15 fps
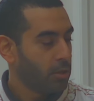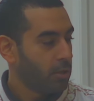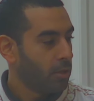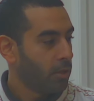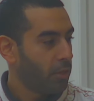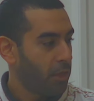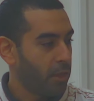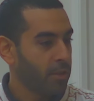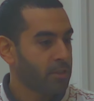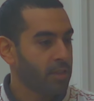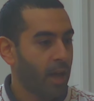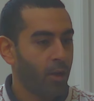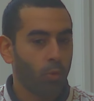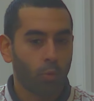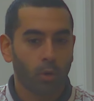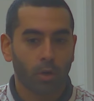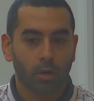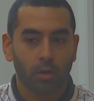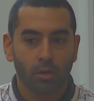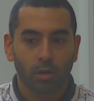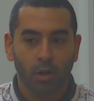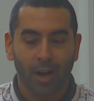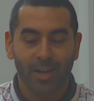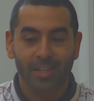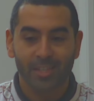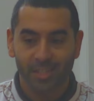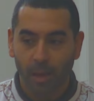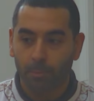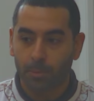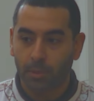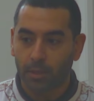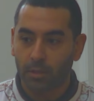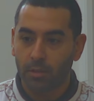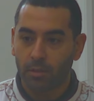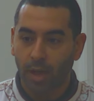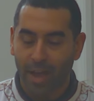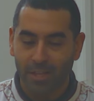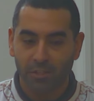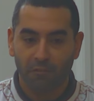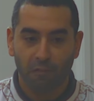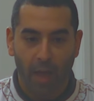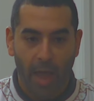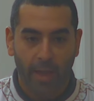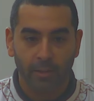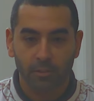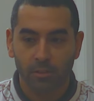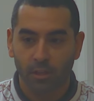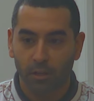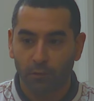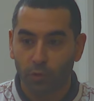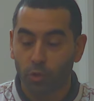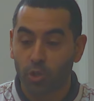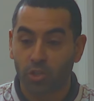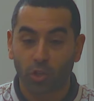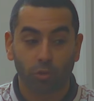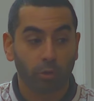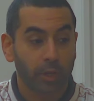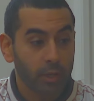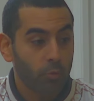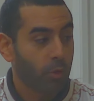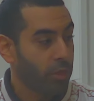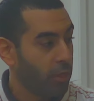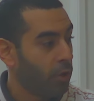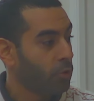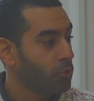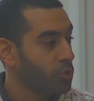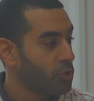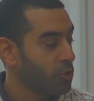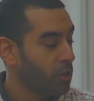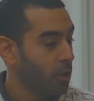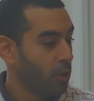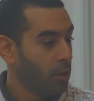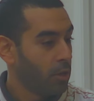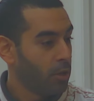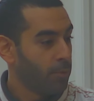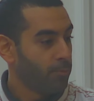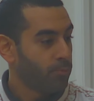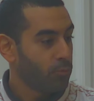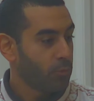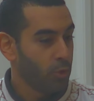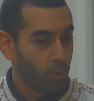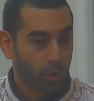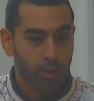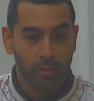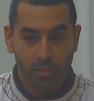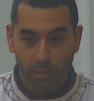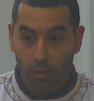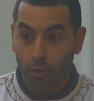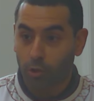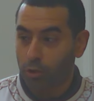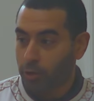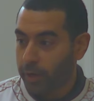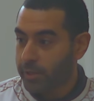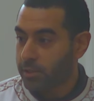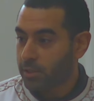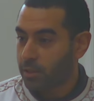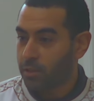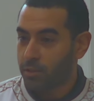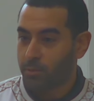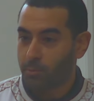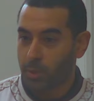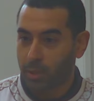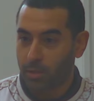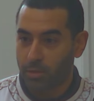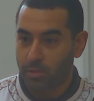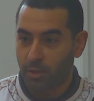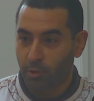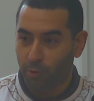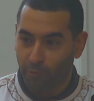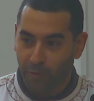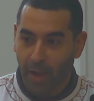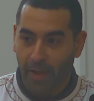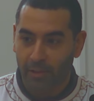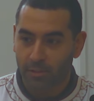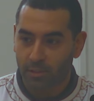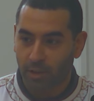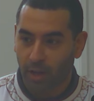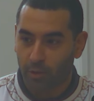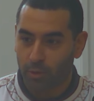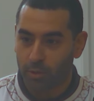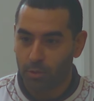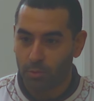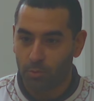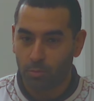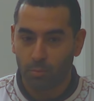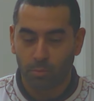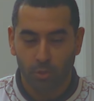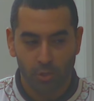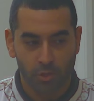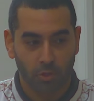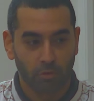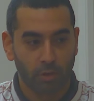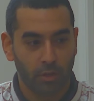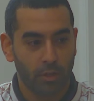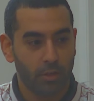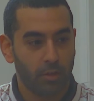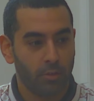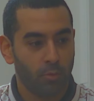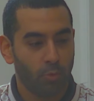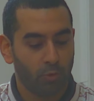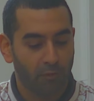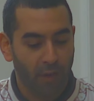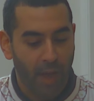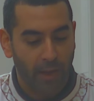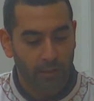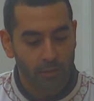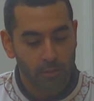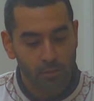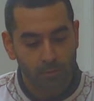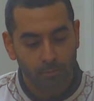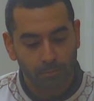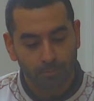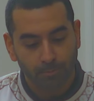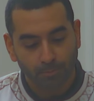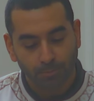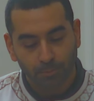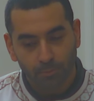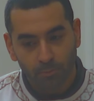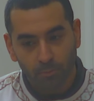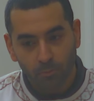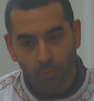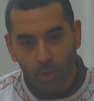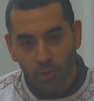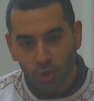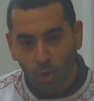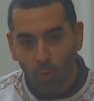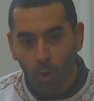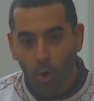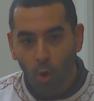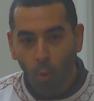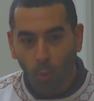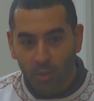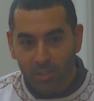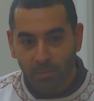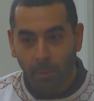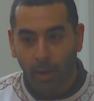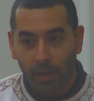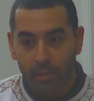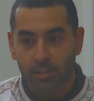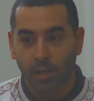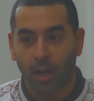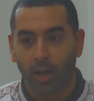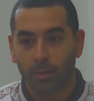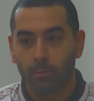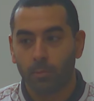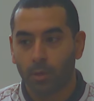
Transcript: things that were accepted as facts, and if you disagreed with those, you were considered crazy because they were facts, and how can you disagree with facts? So once upon a time,